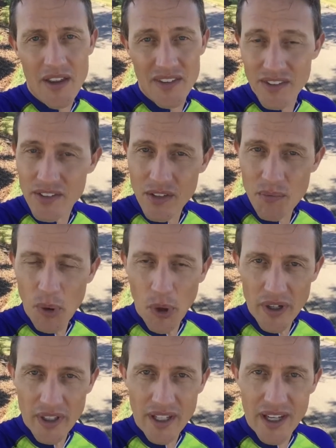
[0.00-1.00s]
This is
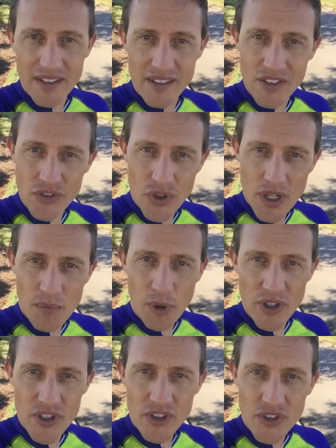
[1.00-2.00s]
important, guys. This is really
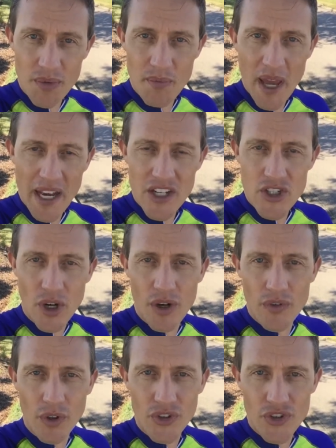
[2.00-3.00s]
important just to manage your
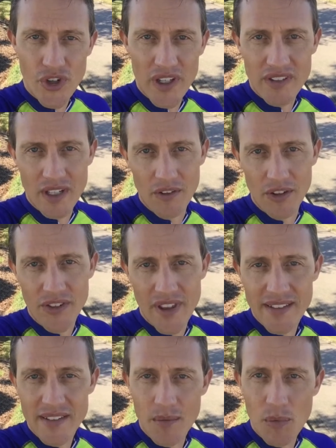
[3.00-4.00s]
overall stress level. So
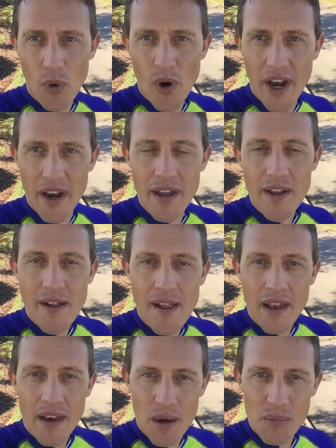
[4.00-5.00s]
that's number one.
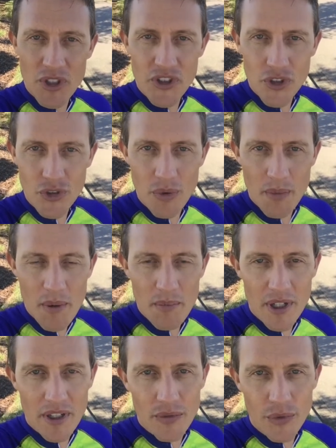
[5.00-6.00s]
Number two,
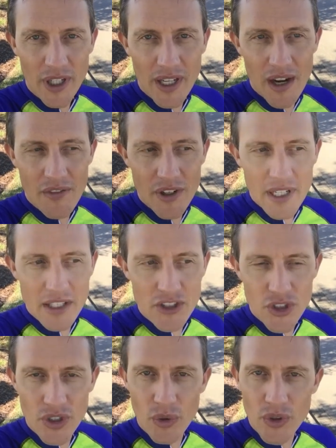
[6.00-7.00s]
remember, recovery
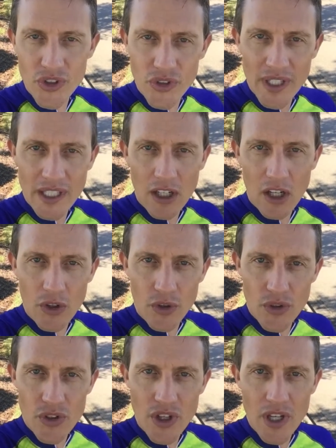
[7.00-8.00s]
should also
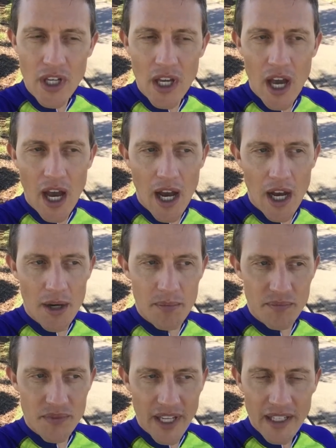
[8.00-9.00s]
include
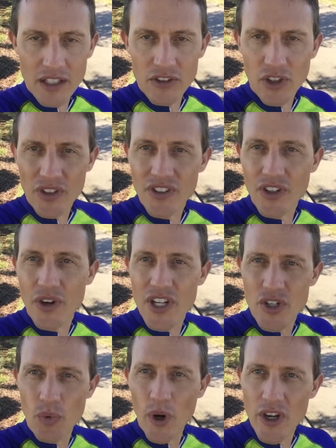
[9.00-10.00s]
taking into
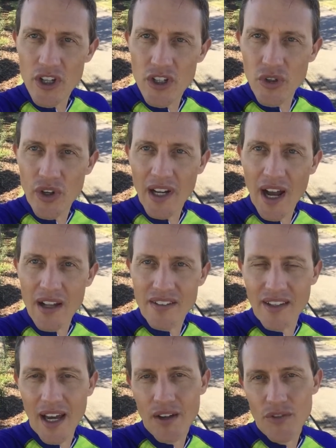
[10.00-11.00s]
consideration, what are you doing
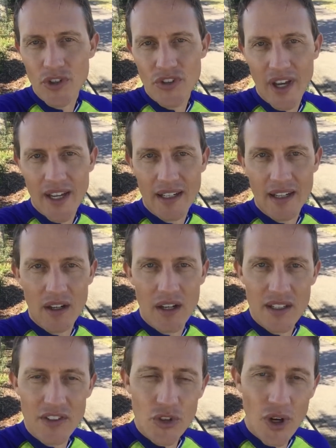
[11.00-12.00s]
outside of your cycling?
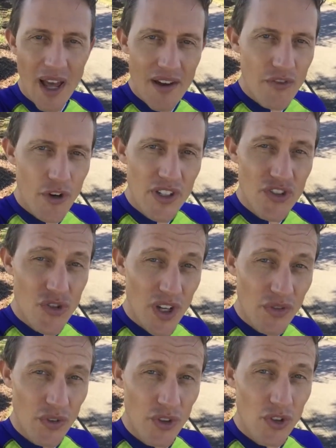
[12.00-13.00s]
Is your life very
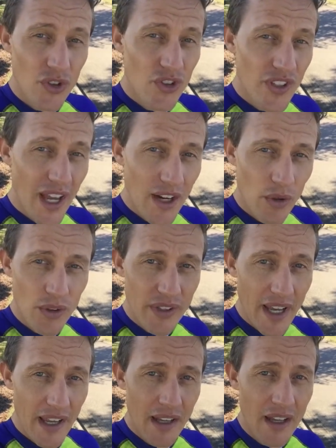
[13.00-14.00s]
stressful? Do you stand all
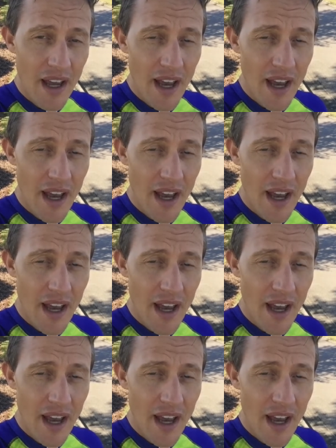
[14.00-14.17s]
day